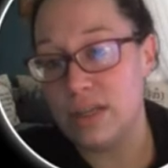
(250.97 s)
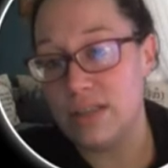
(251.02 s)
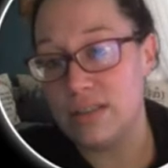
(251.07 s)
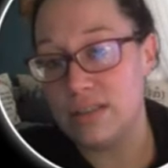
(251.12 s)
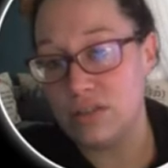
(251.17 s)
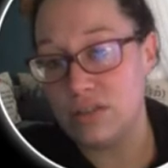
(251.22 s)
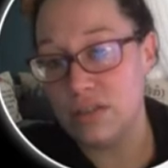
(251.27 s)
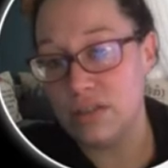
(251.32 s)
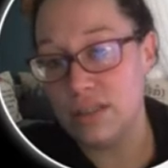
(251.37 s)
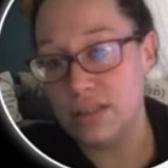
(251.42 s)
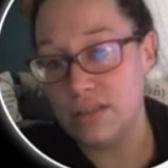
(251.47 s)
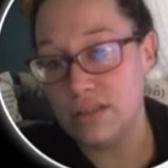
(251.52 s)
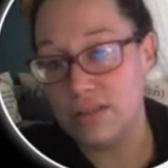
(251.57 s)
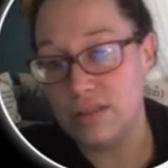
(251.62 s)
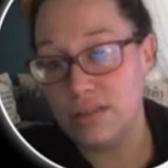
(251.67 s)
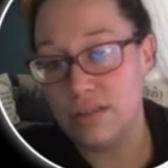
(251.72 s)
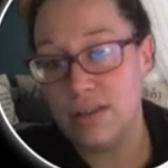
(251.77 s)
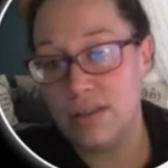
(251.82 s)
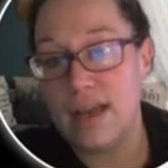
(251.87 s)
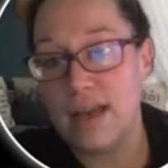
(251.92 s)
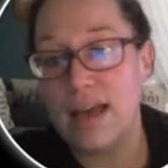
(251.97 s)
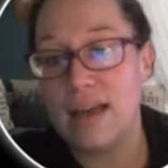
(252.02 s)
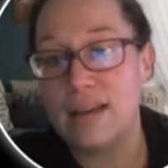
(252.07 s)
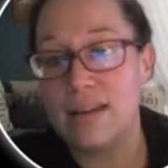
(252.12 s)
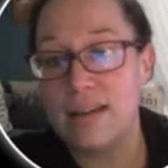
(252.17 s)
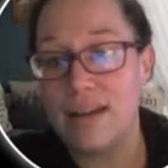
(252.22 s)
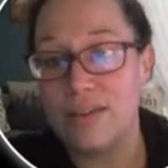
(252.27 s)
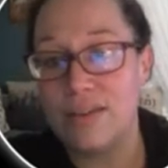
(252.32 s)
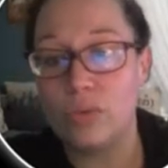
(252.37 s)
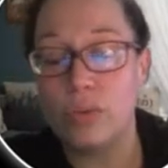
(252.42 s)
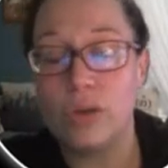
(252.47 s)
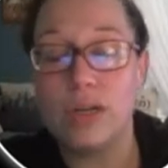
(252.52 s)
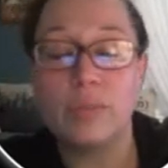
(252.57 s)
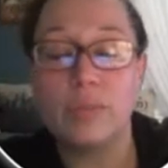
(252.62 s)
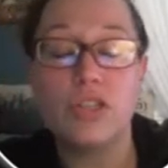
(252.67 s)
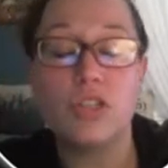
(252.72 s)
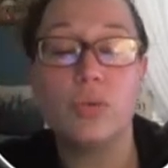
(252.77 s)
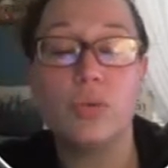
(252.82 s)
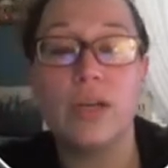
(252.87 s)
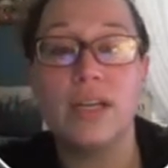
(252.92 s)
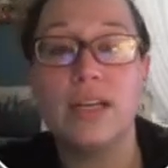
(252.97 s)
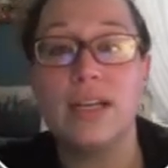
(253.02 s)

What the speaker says: districts, and everyone in between.